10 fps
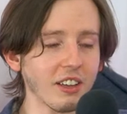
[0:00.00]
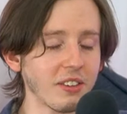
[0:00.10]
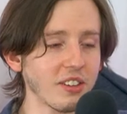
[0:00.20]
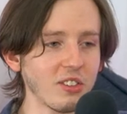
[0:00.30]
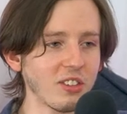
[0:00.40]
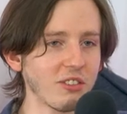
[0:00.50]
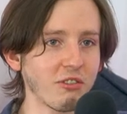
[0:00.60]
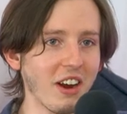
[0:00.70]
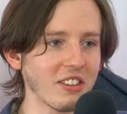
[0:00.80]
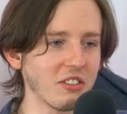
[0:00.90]
he's just
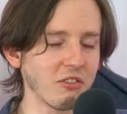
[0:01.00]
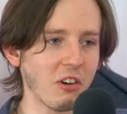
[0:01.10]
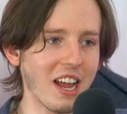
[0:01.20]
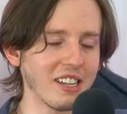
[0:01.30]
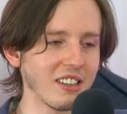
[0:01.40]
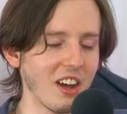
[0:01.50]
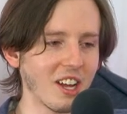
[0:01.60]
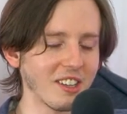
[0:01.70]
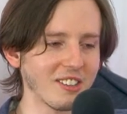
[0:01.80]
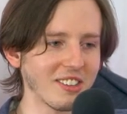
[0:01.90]
Fred's friend,
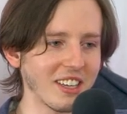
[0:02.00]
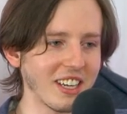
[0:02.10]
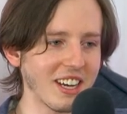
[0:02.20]
honestly.